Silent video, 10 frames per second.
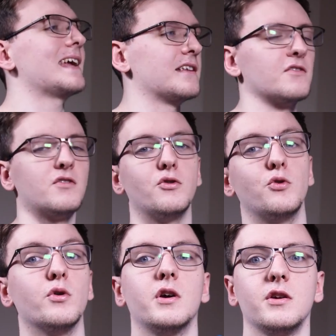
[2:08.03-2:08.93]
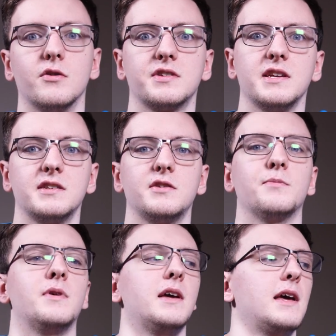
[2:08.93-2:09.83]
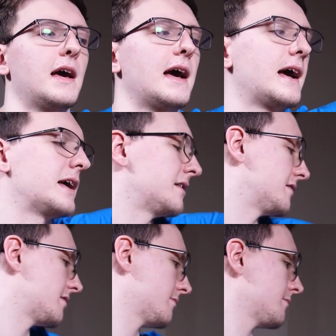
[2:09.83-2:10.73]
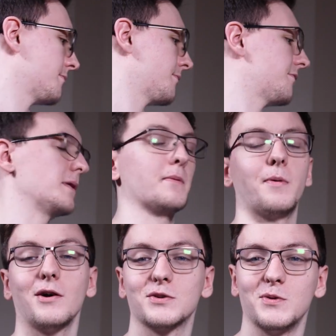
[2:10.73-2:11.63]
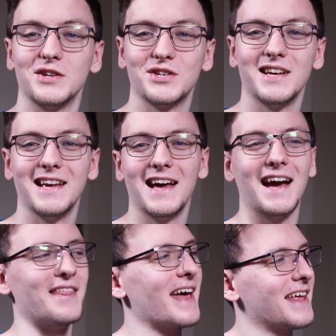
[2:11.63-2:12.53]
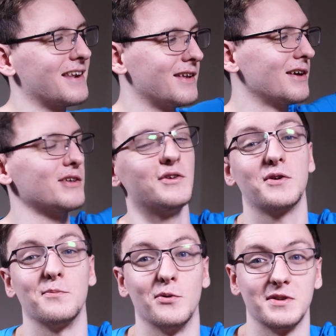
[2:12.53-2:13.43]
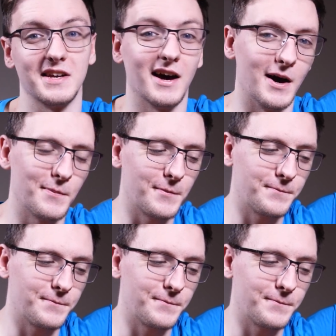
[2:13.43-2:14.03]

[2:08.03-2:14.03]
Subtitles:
into your system and flip the power switch, and then you can boot it up.